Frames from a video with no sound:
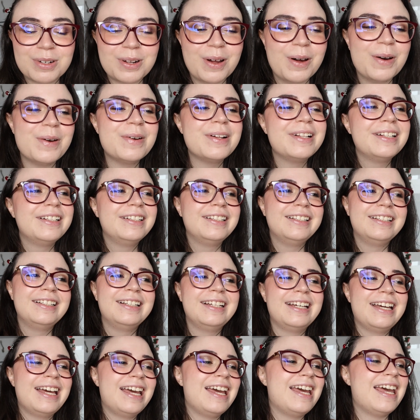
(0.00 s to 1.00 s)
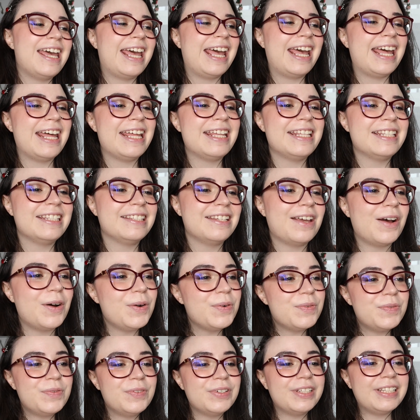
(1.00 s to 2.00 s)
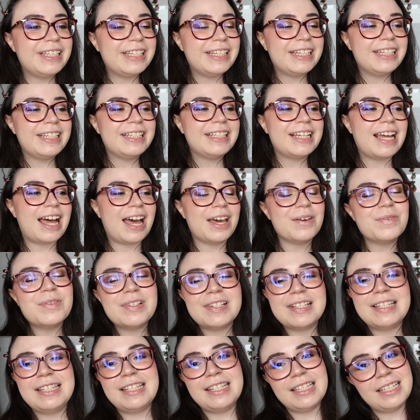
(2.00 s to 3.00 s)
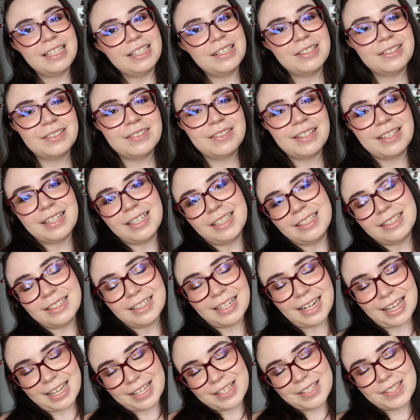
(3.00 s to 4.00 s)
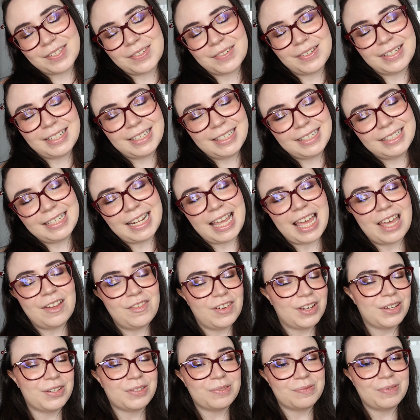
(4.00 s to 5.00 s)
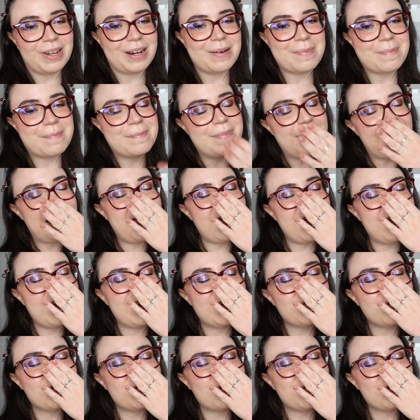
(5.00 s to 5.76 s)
know? And hopefully I will see you in the next one. Have a good one. Bye!